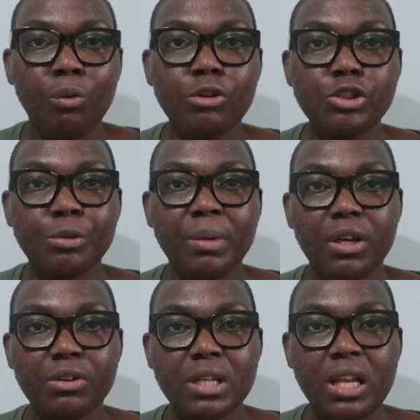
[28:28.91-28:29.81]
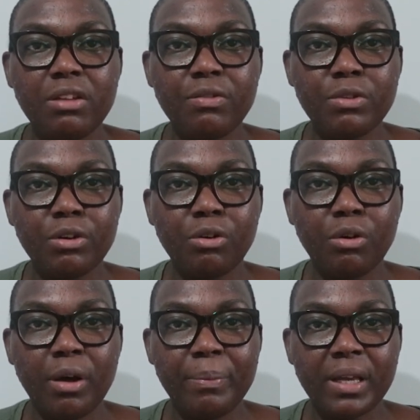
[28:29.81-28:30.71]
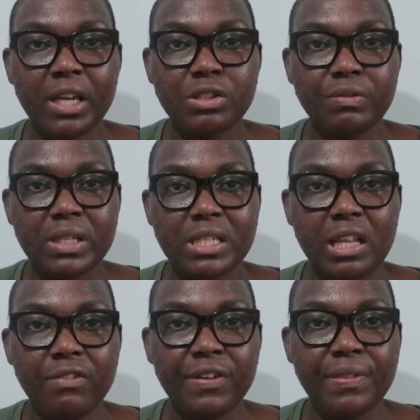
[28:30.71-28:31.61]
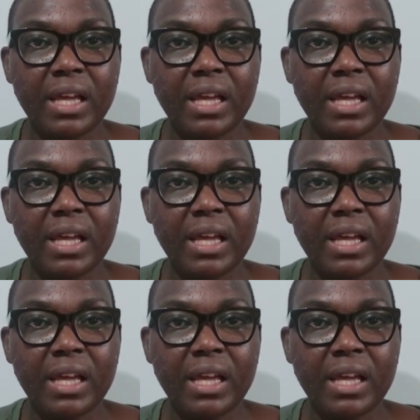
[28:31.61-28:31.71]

Once you make your application via telephone,